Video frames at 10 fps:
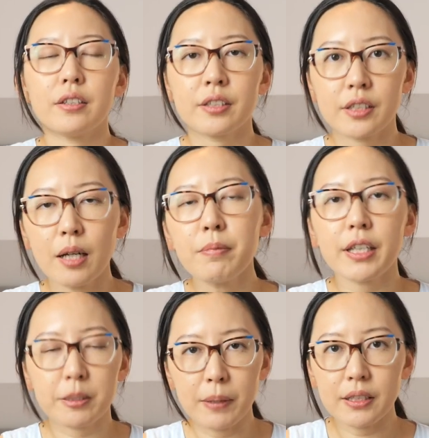some
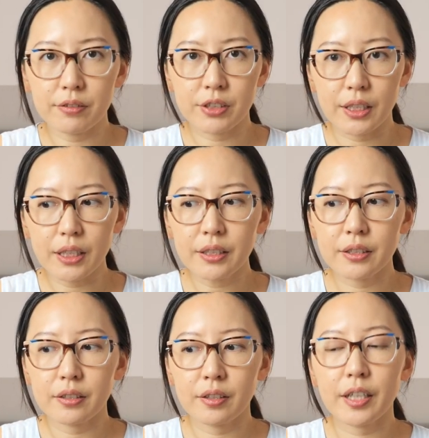expensive
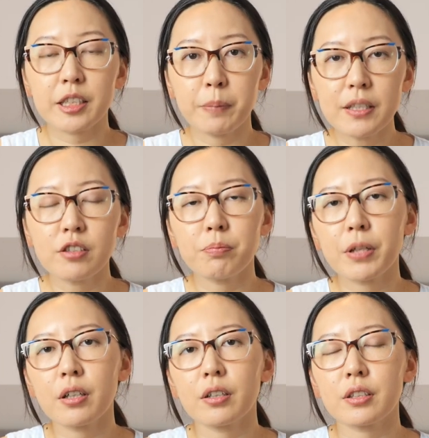cities, they're expensive
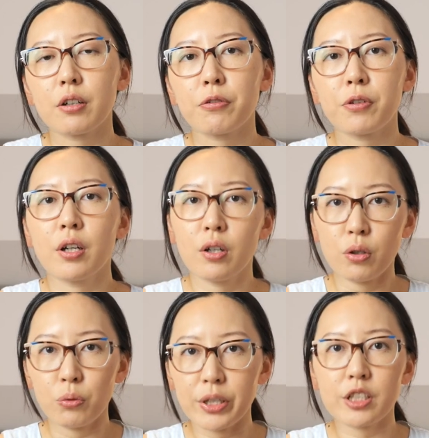because of
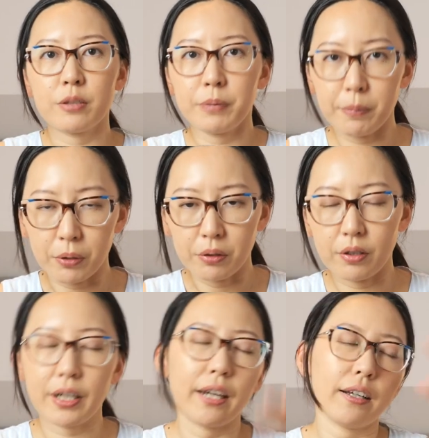rich people.
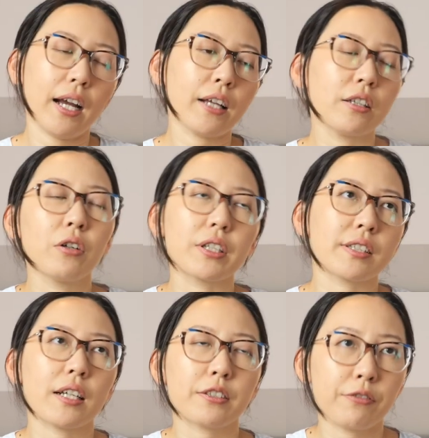Okay, I know it
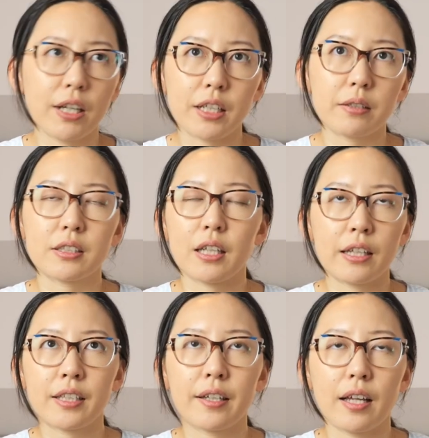sounds funny that
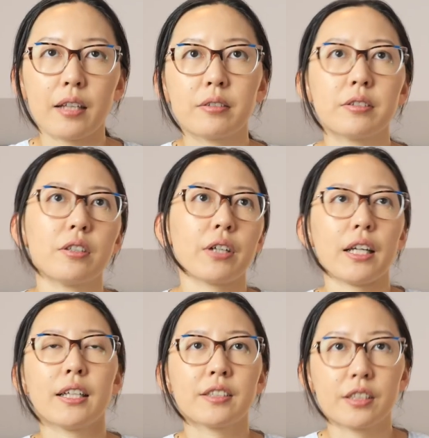I say that.
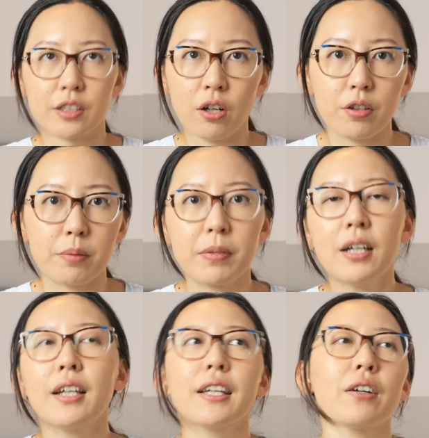Okay, let's just call them,
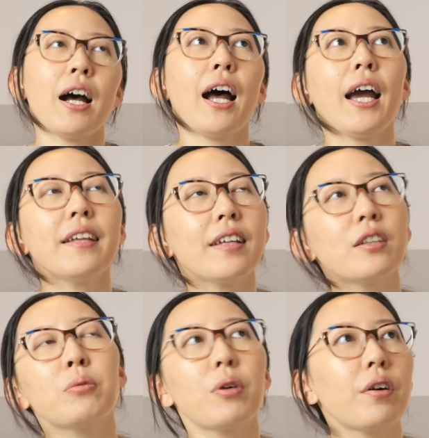you know, high
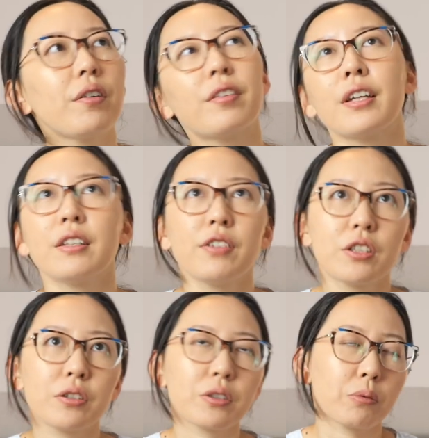net worth
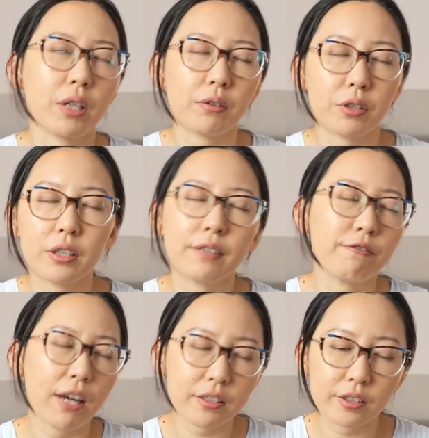individuals or whatever,
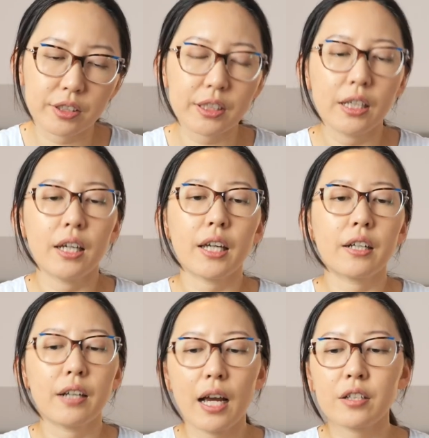investors,
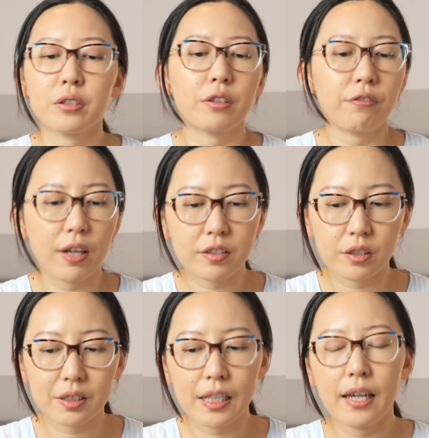international
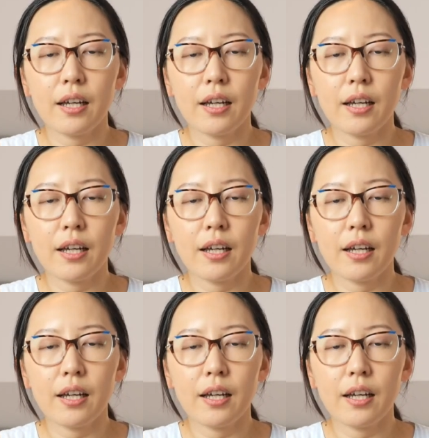investors.